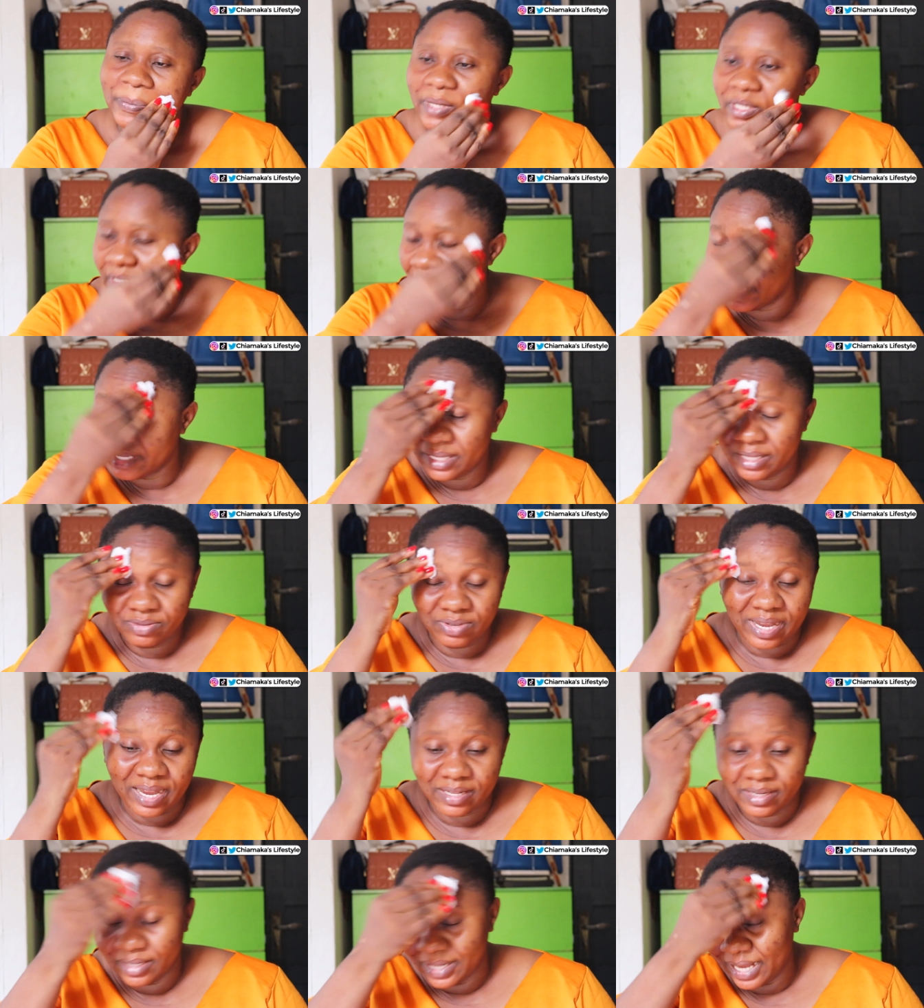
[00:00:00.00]
Yeah,
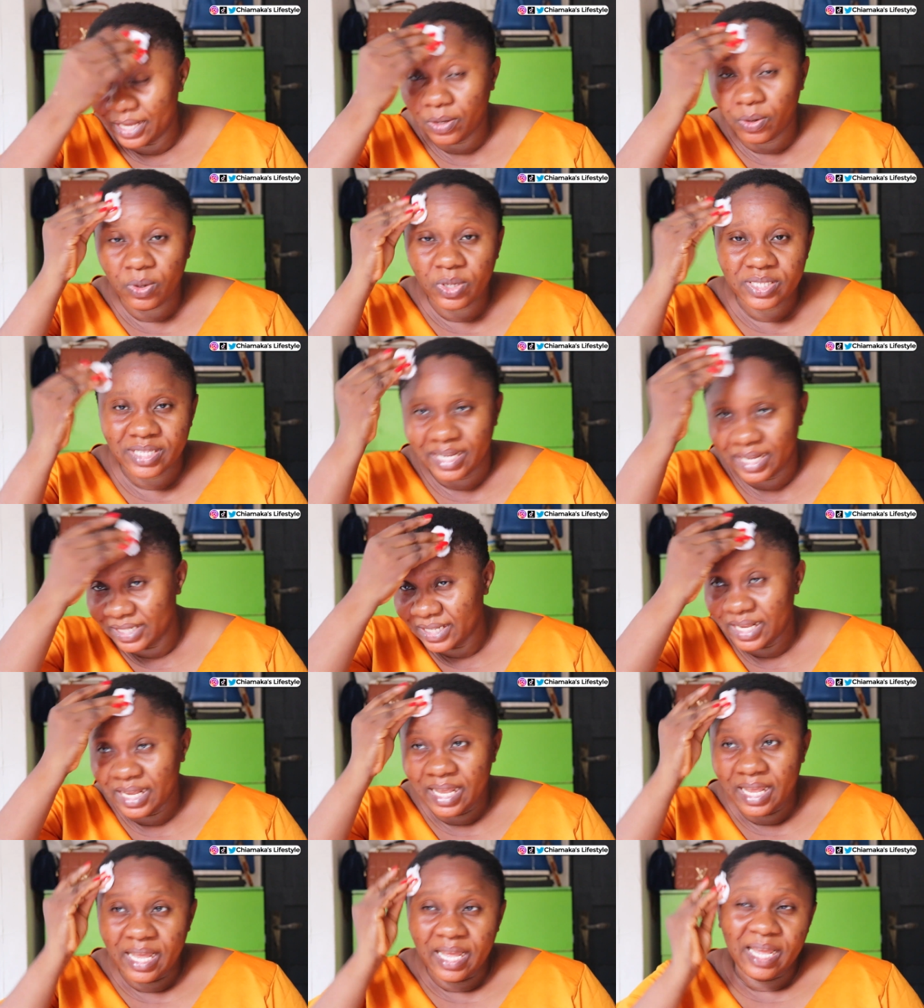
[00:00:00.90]
and then I ordered
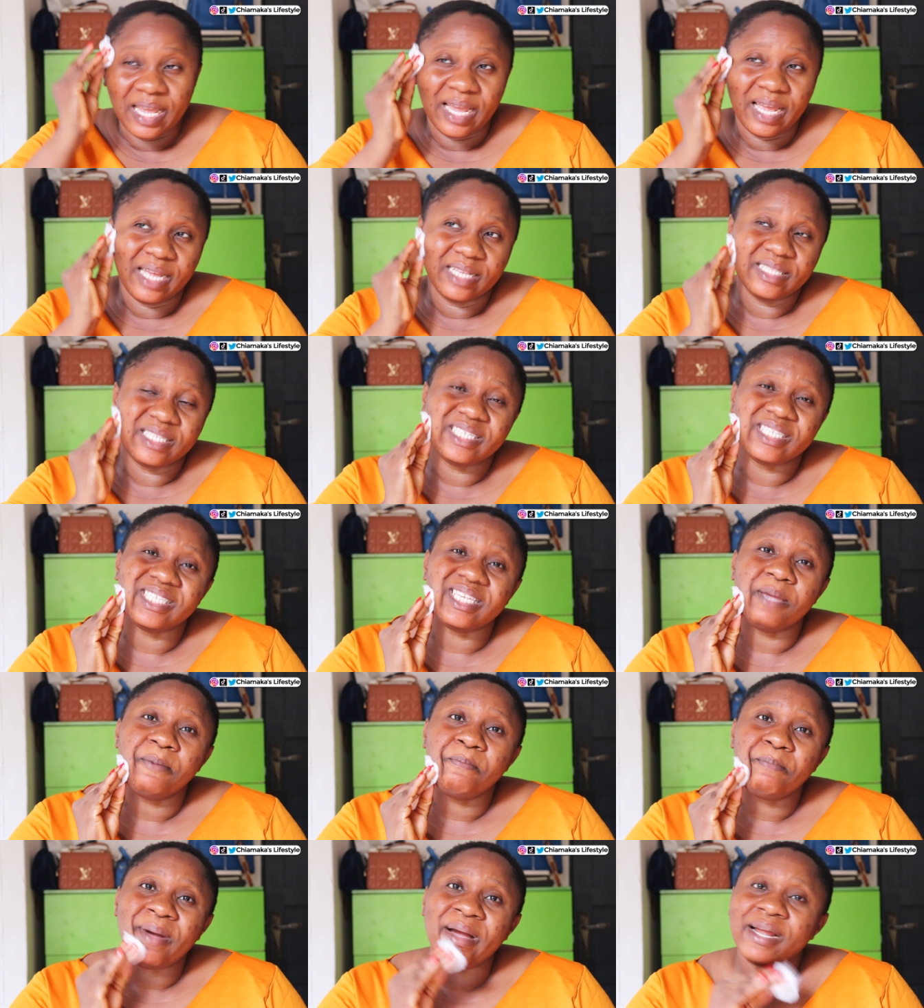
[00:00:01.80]
the
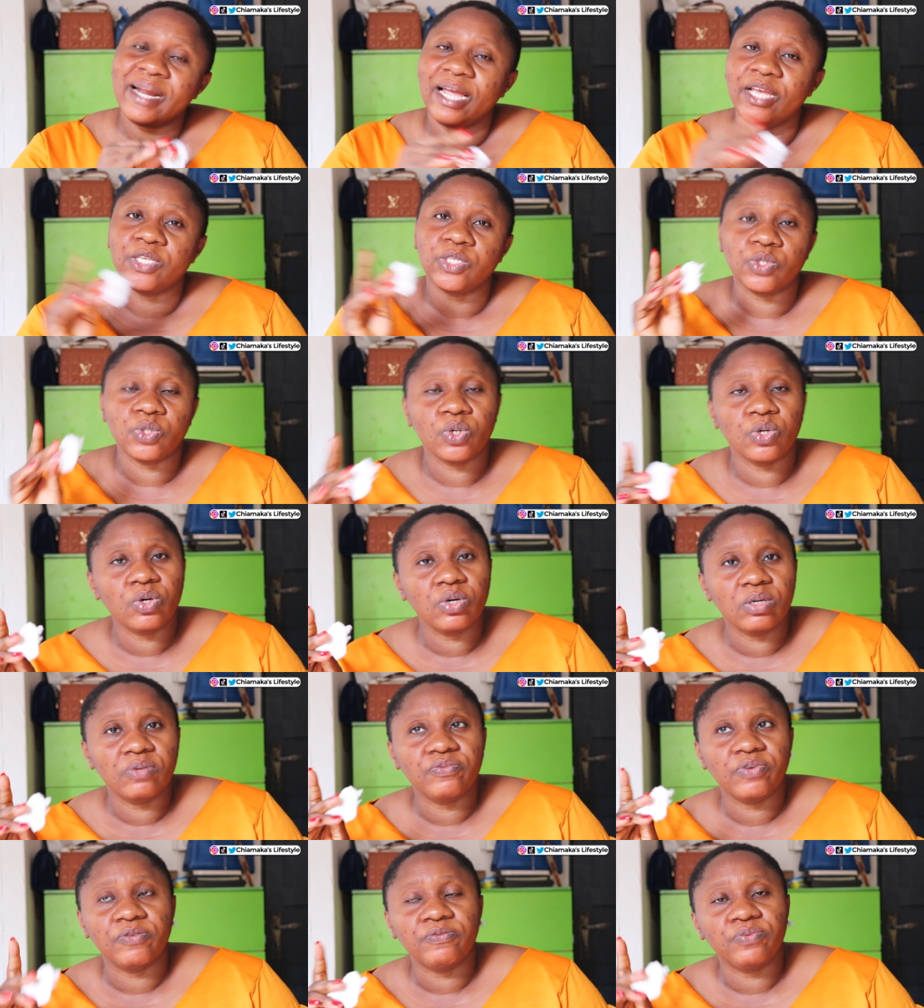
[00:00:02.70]
same bag I
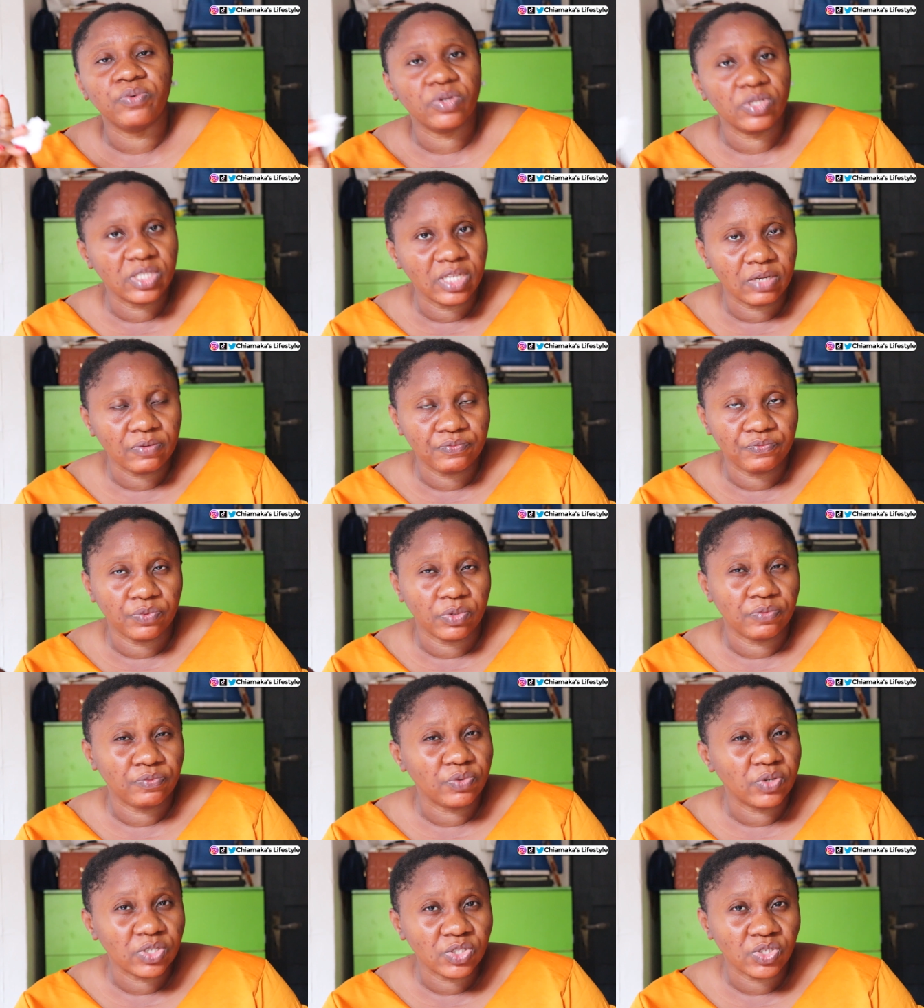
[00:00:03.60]
saw for
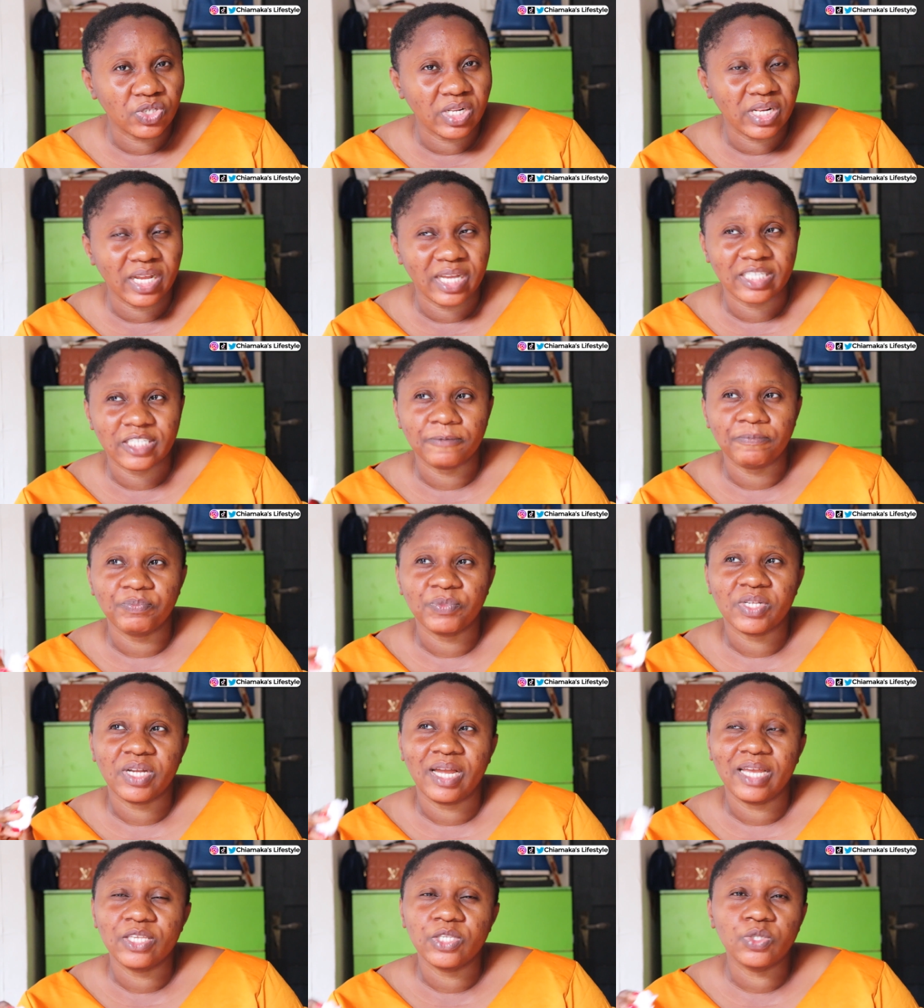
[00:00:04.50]
$4.
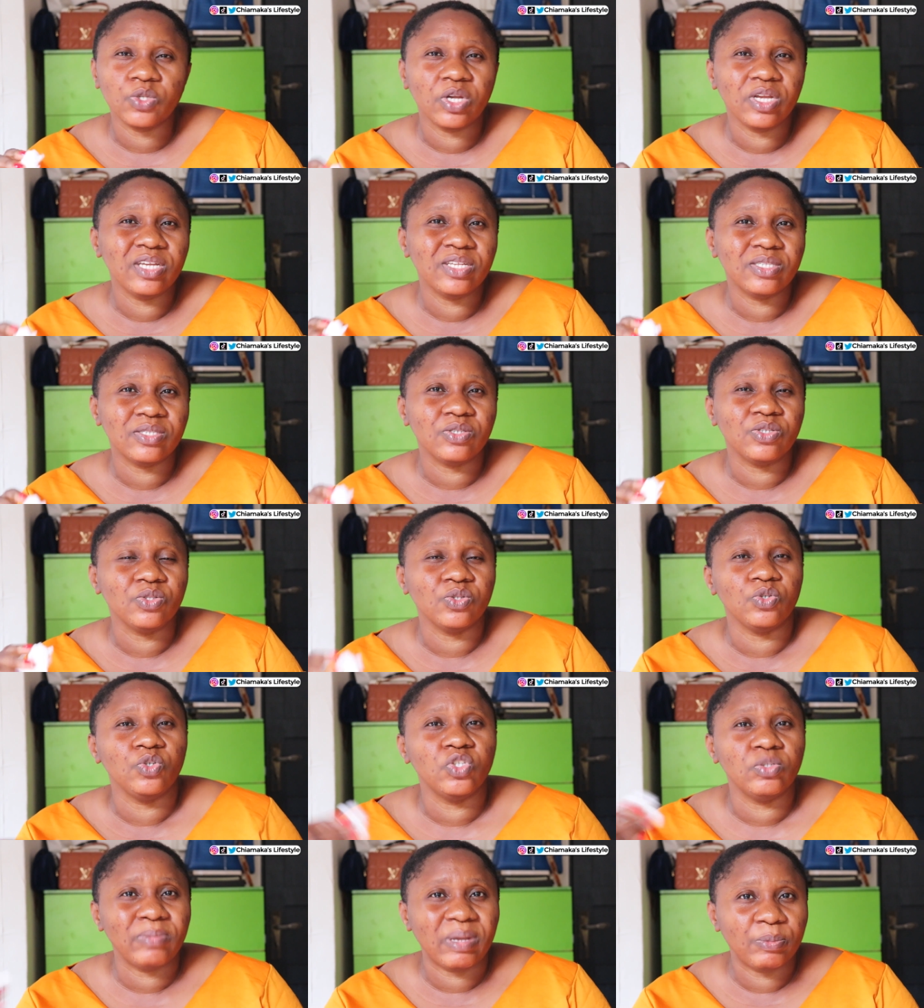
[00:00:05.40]
I saw it, you
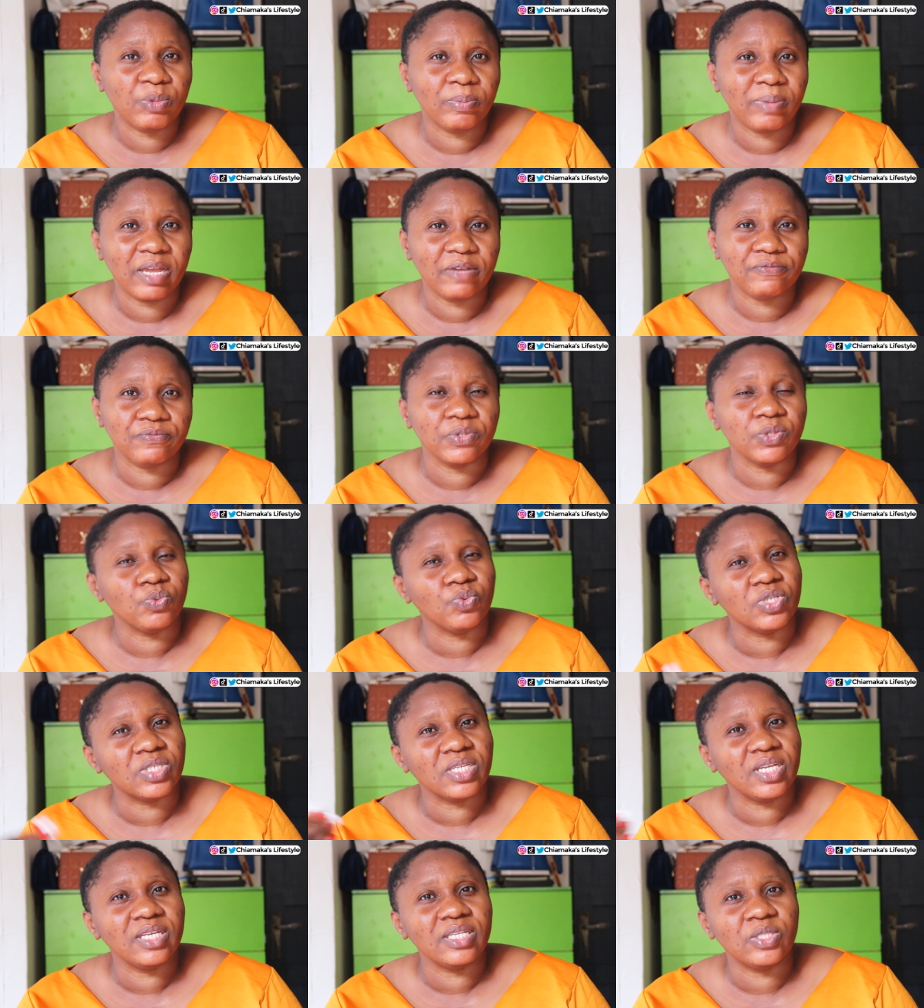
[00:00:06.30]
know, using my mobile phone, it
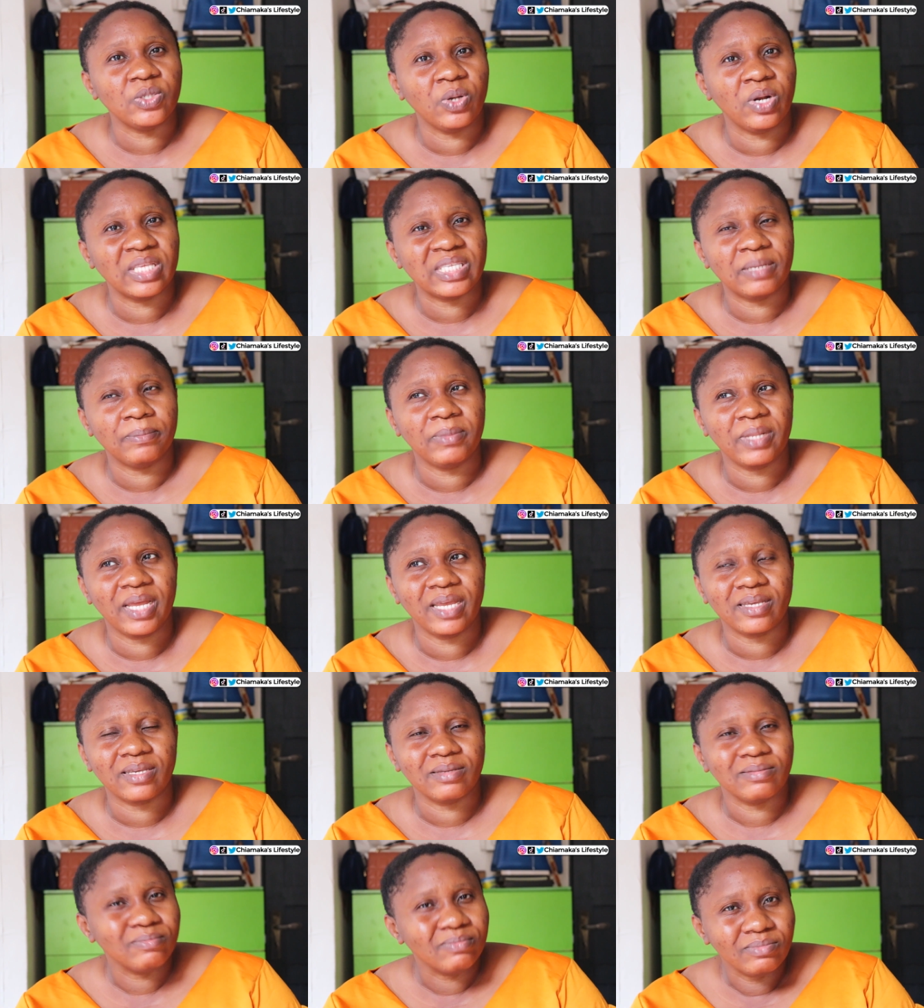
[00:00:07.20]
was $8. I'm
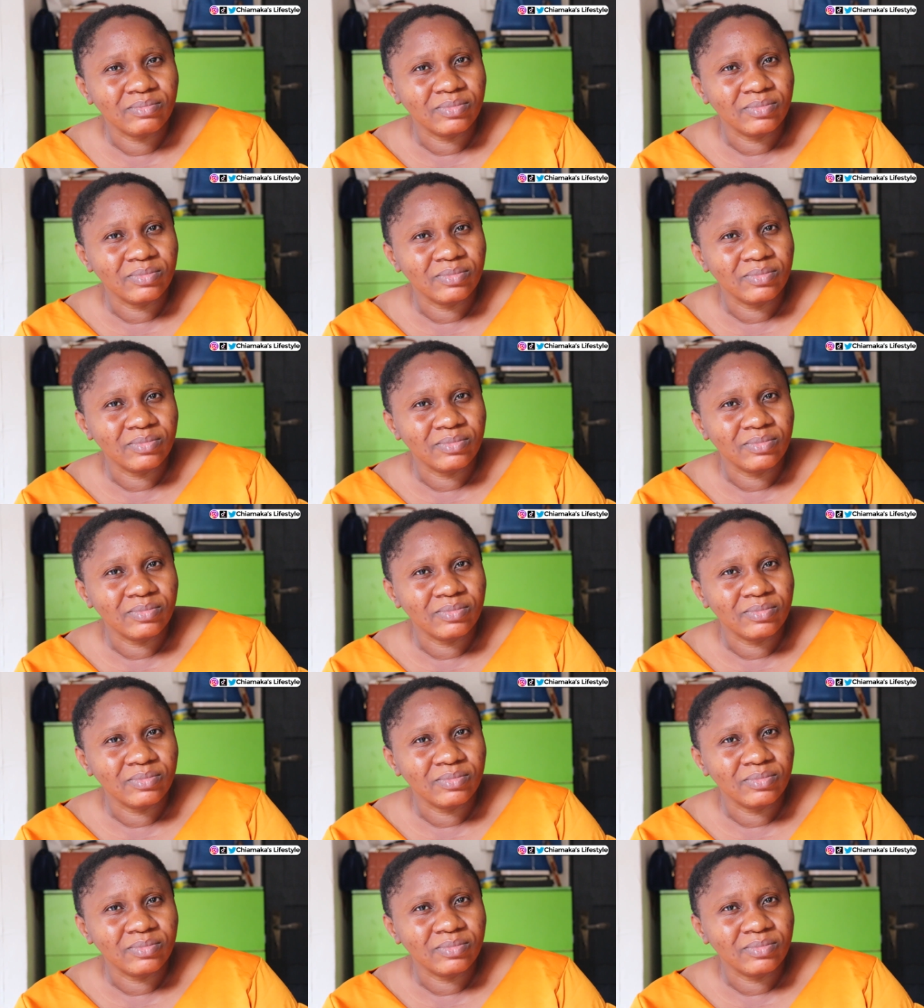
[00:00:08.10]
like,